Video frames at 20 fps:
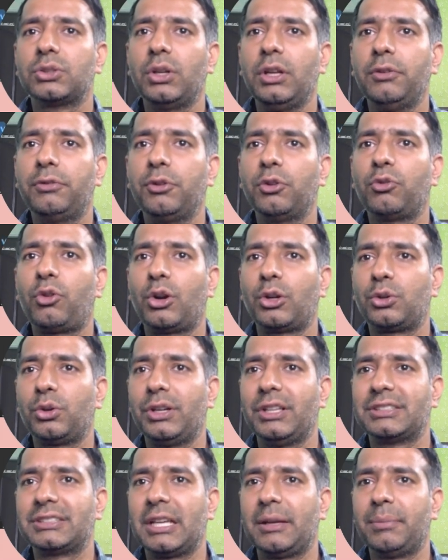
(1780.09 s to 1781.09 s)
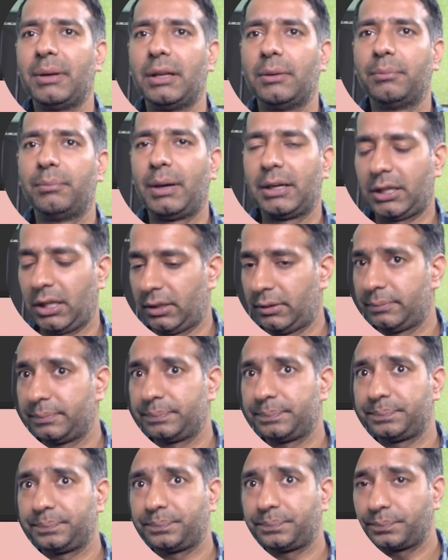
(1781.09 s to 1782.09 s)
So if you want to disable button,
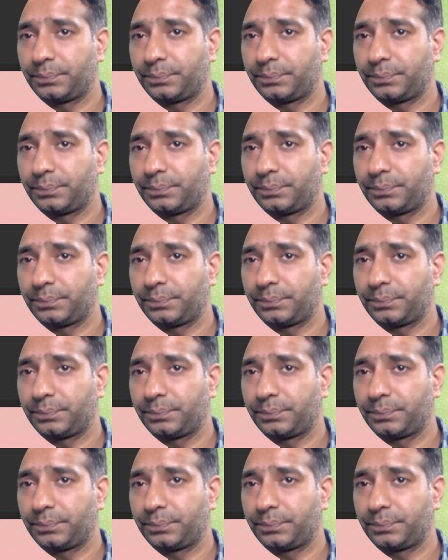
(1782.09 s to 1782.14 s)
